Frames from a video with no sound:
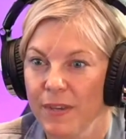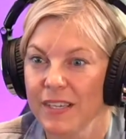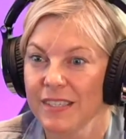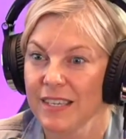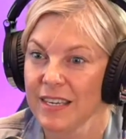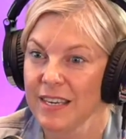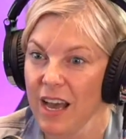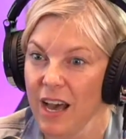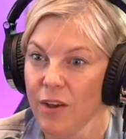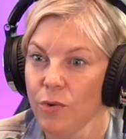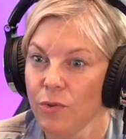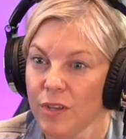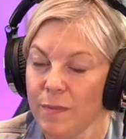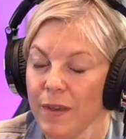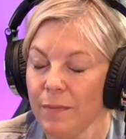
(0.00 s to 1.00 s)
because it not
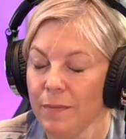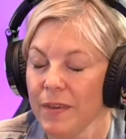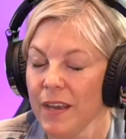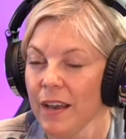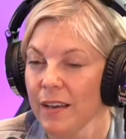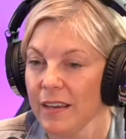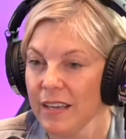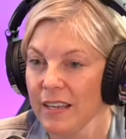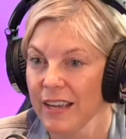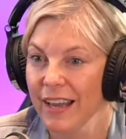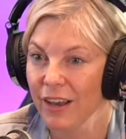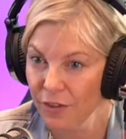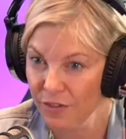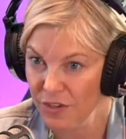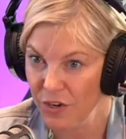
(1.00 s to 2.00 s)
only made me eat
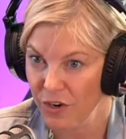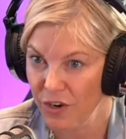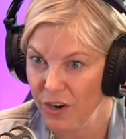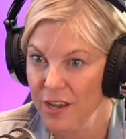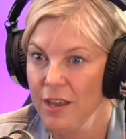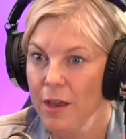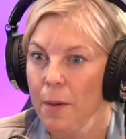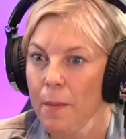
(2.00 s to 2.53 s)
healthier,